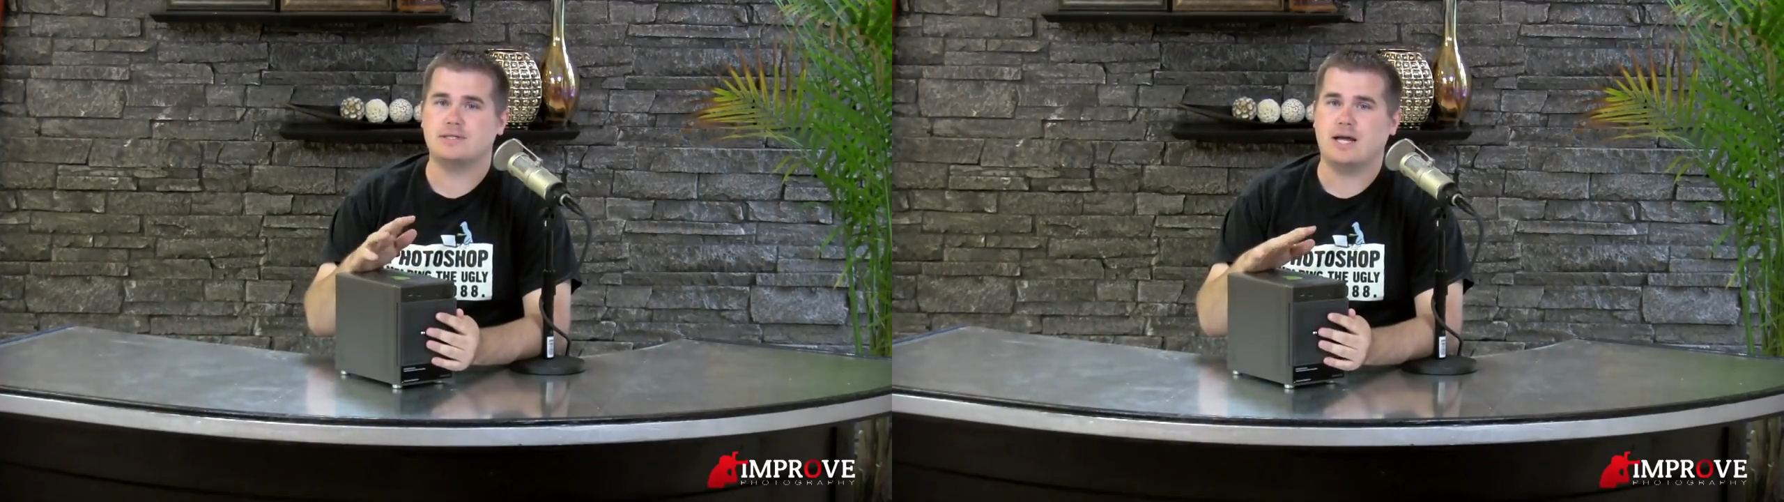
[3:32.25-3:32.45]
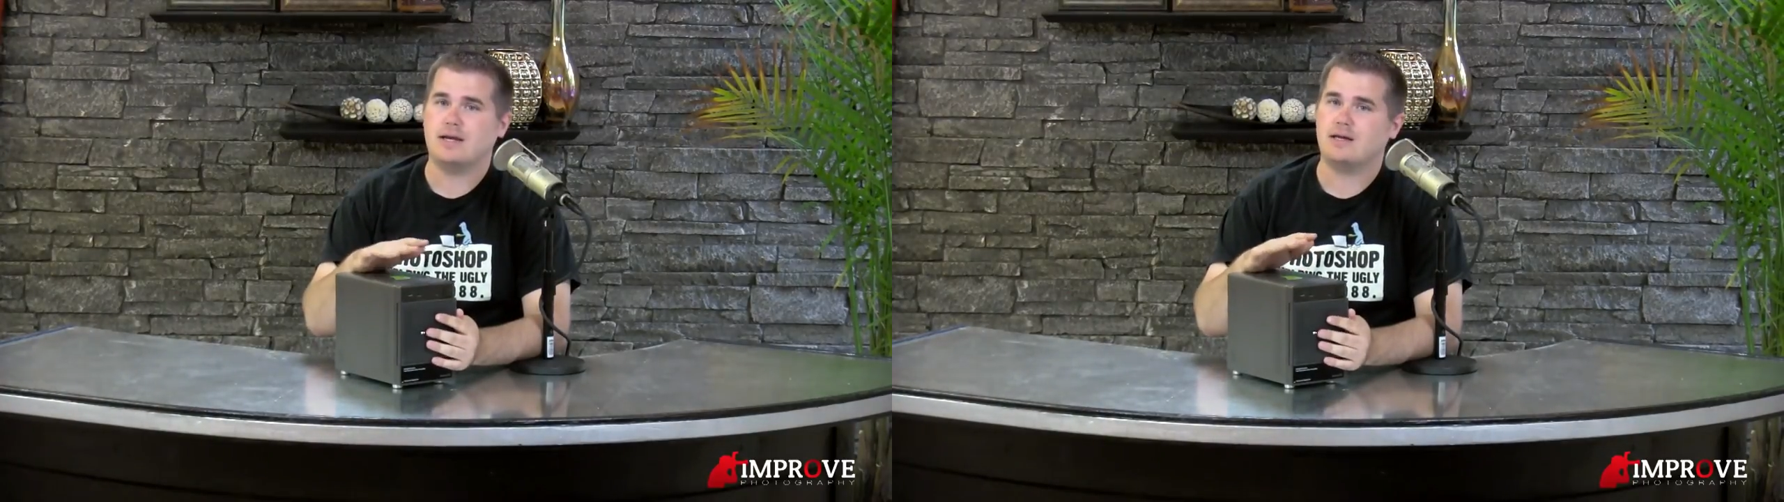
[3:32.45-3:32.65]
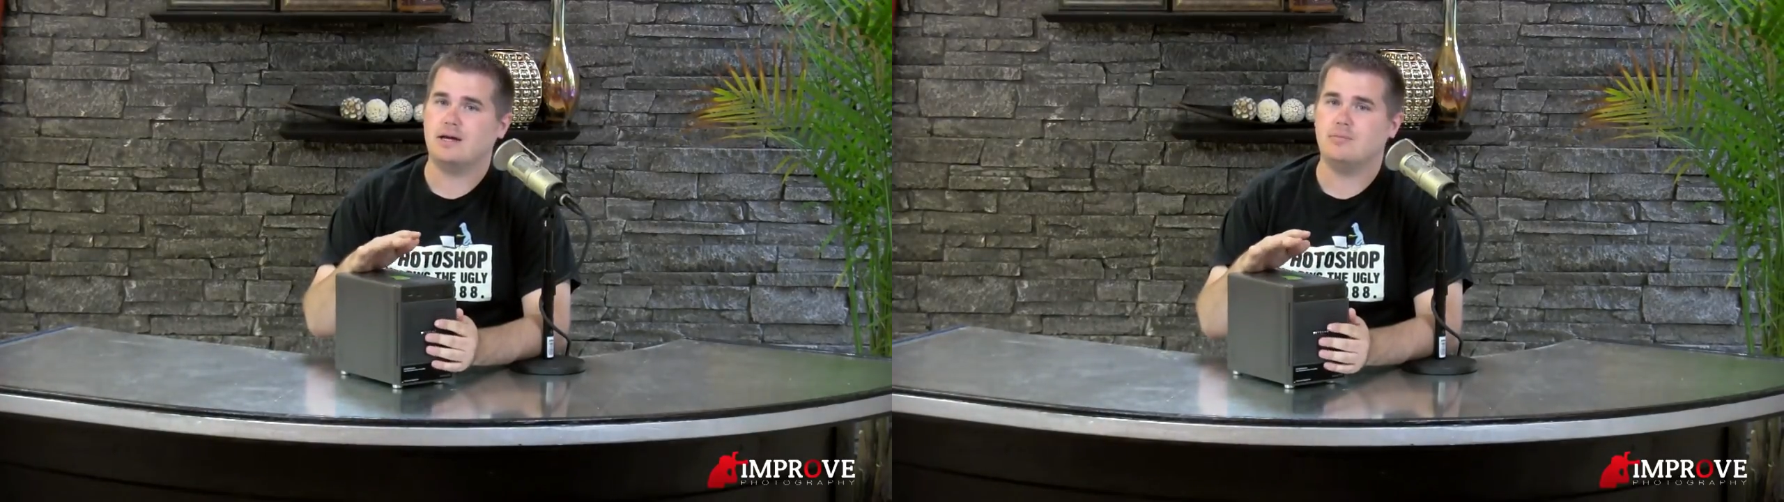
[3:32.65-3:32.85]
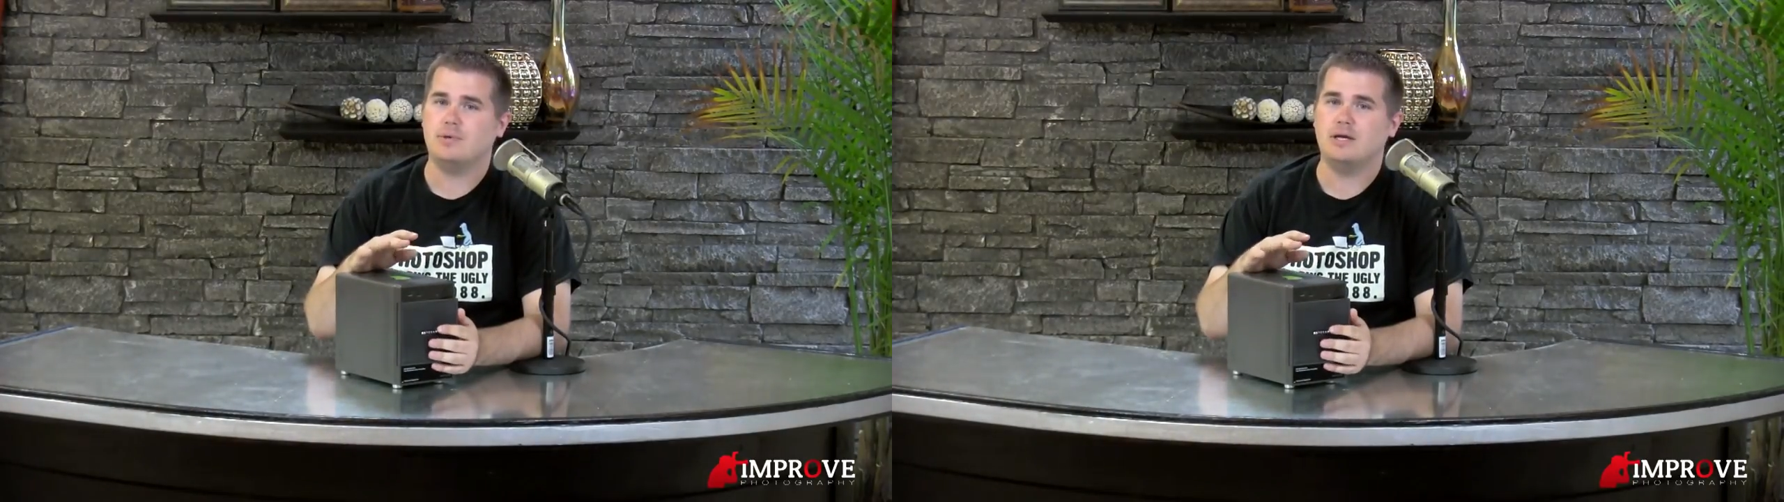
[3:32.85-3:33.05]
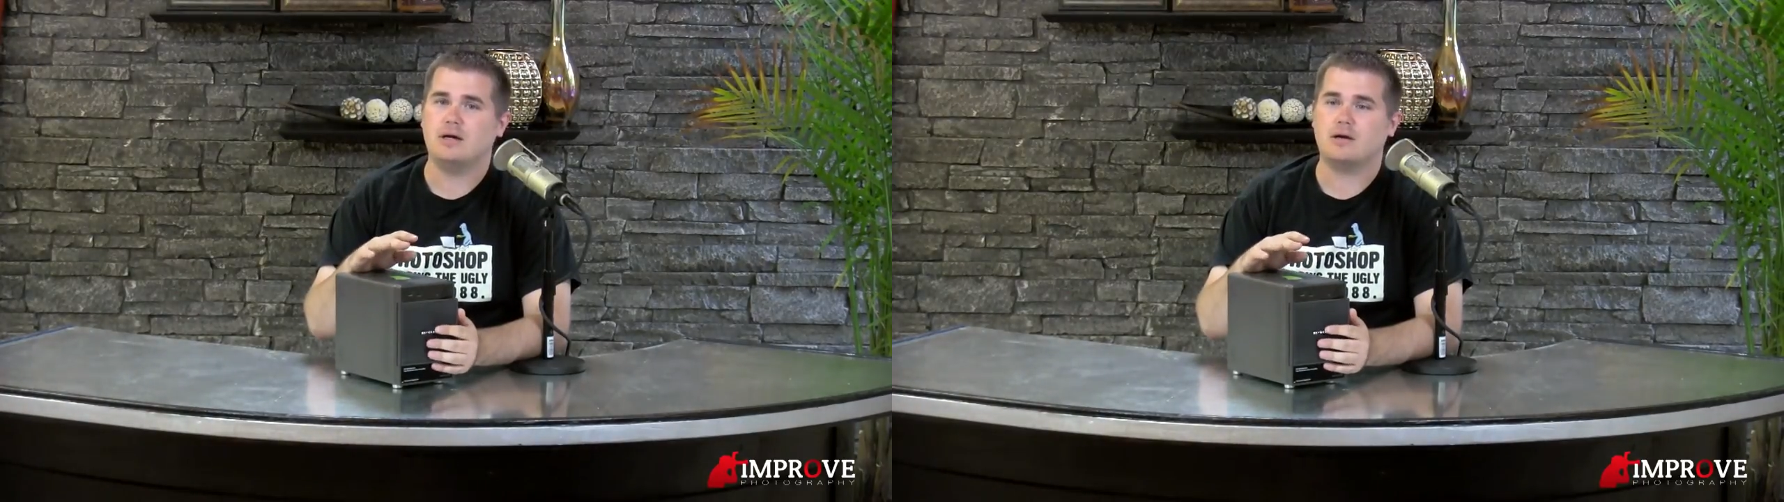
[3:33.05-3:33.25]
static
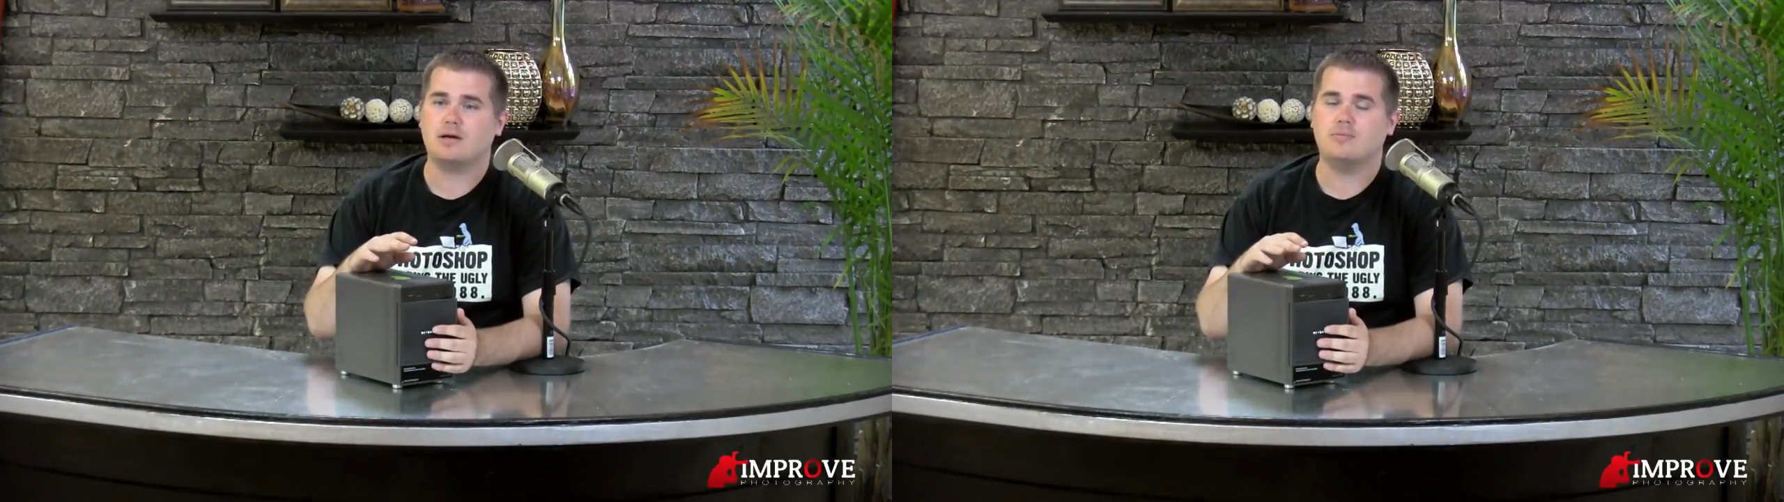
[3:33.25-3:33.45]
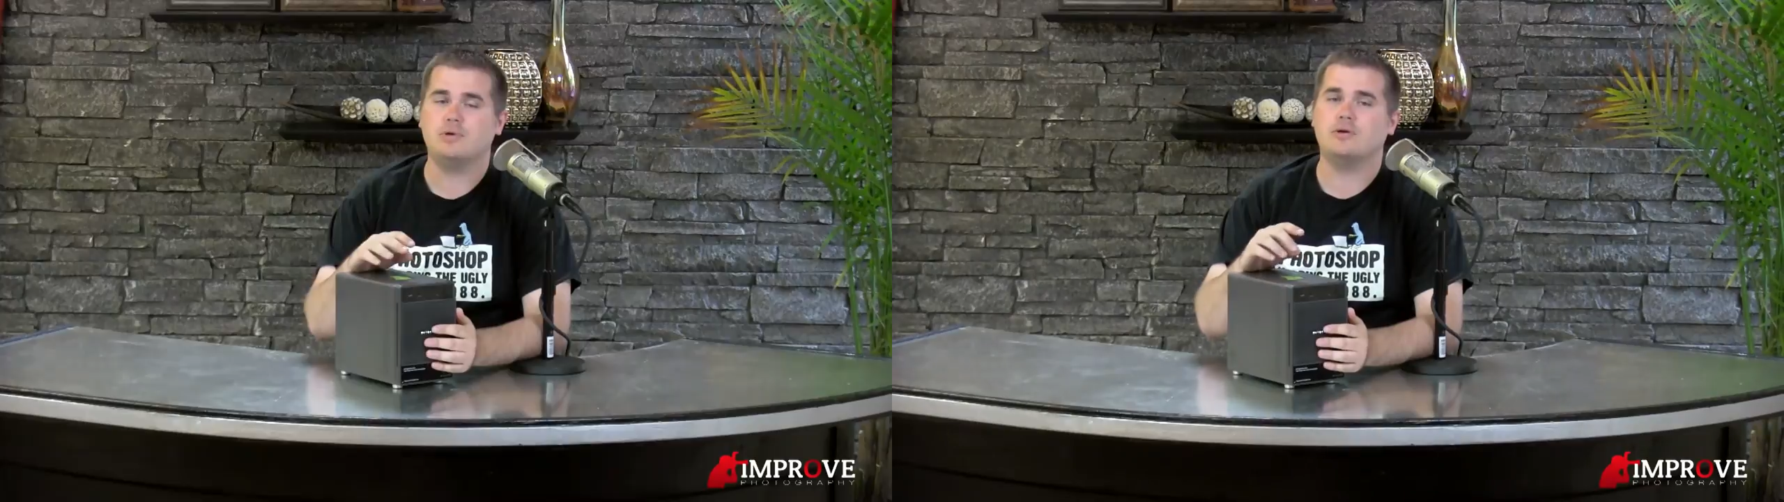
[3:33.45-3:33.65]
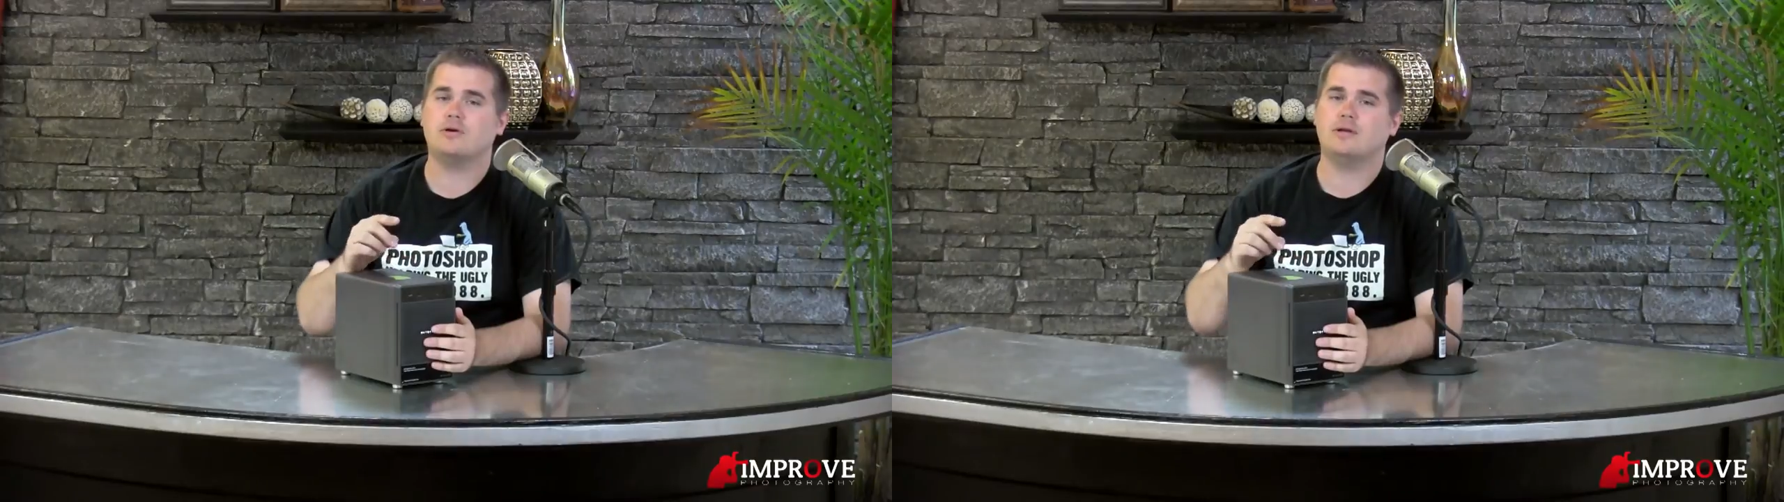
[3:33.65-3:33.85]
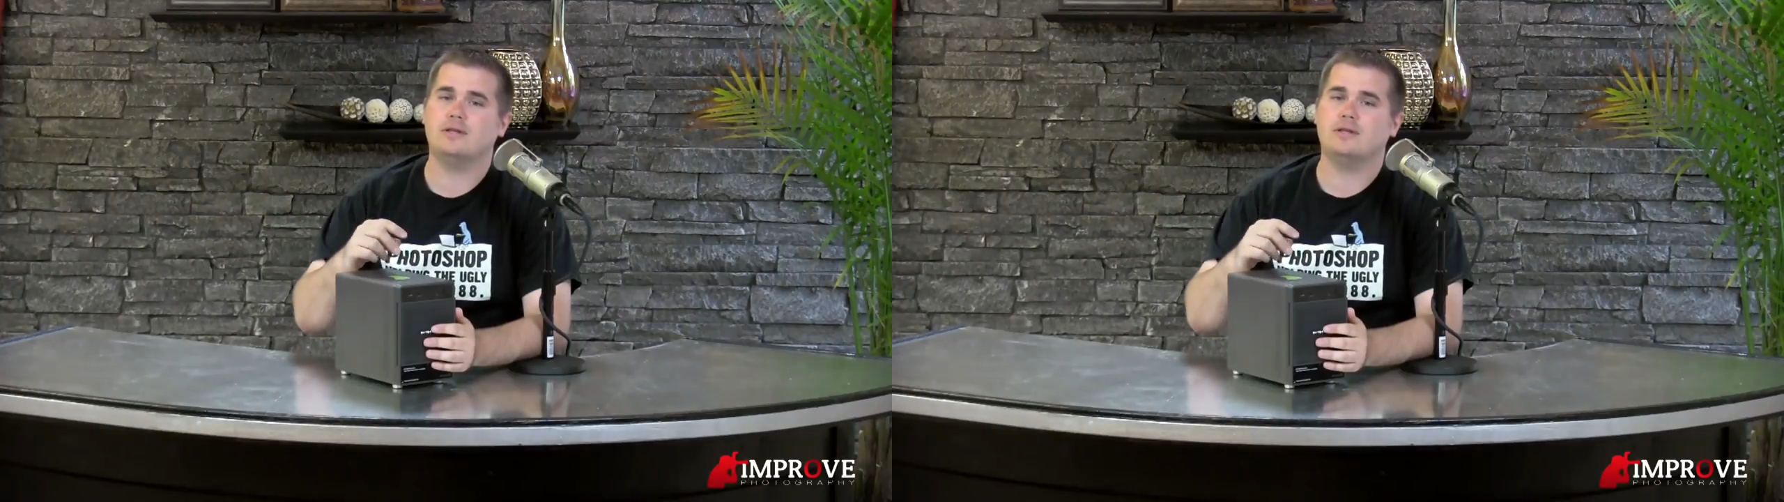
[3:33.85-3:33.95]
IP on our computer,